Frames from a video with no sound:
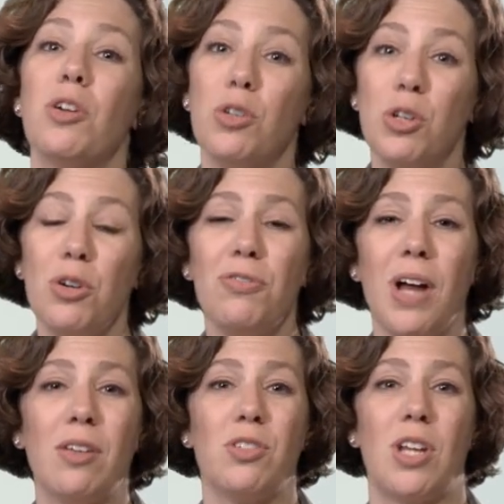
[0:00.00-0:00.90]
your
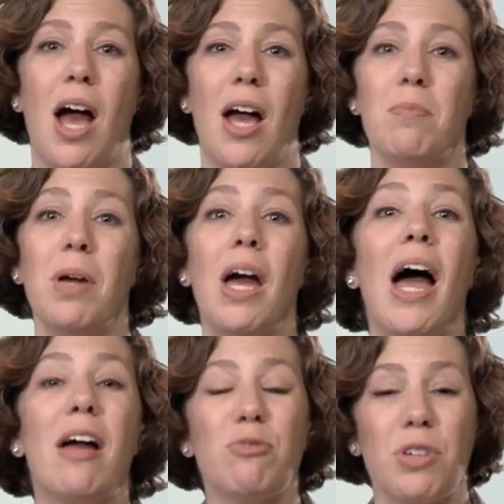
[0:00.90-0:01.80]
newfound time
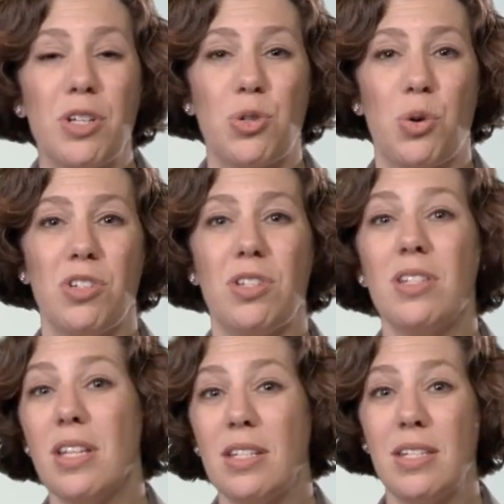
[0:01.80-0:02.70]
and
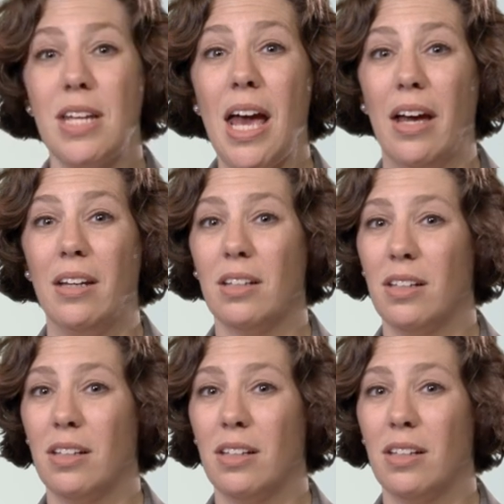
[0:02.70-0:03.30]
resources instead.